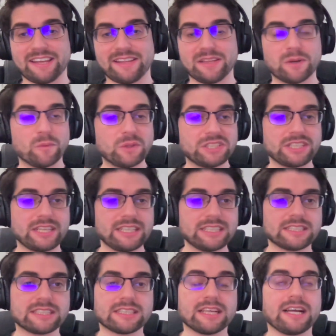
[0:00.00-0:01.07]
in the wish
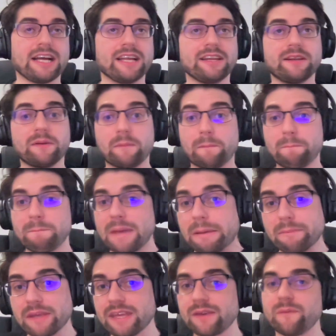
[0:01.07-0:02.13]
list, and
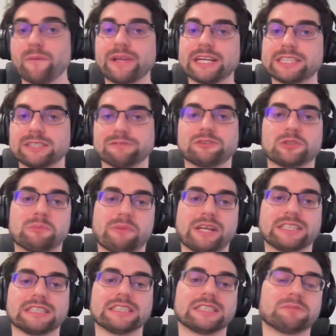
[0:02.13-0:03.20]
maybe we get some
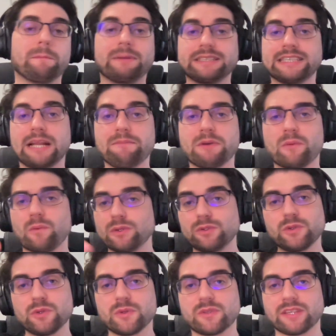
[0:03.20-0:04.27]
surprises. But tell me, what
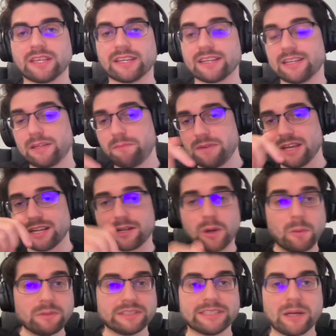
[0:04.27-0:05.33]
do you think? Leave me a
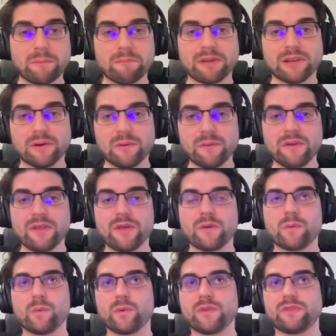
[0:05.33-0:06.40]
comment down below
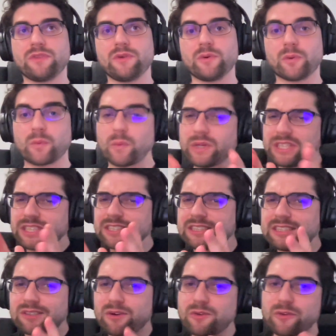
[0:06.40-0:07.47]
with your
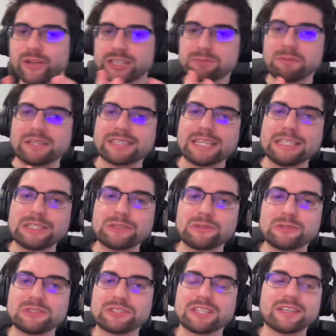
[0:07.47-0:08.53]
wishes or your
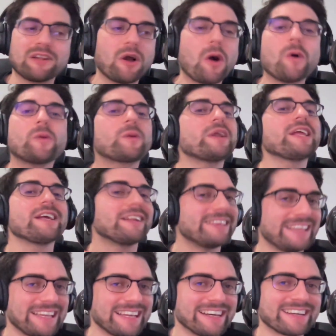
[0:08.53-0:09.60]
expectations and how real
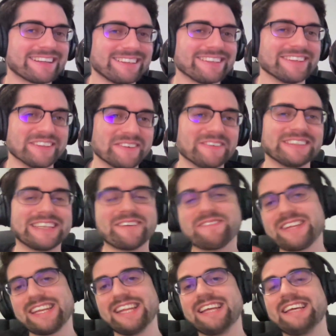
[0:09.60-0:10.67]
they are. You know what I
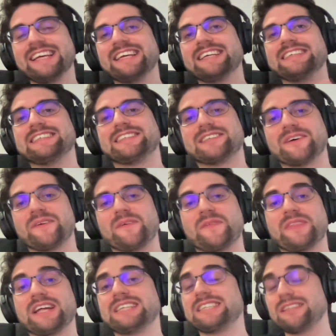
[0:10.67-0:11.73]
mean?
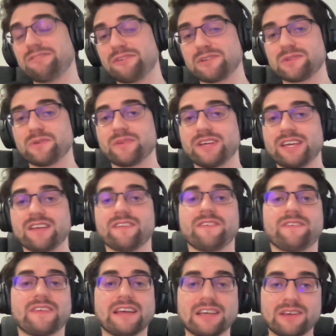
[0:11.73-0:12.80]
So that's it for today.
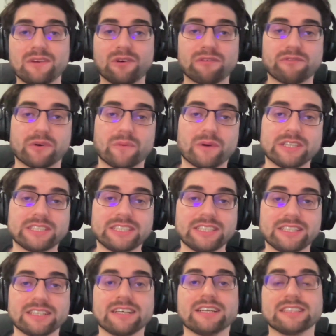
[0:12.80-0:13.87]
Thank you all for
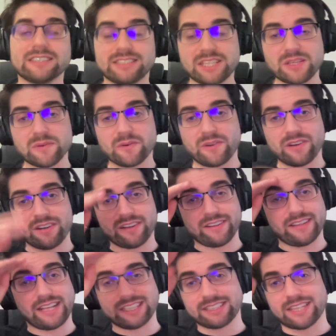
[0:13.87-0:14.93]
watching and see you all
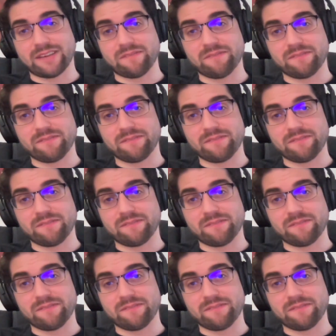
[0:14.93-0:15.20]
next time.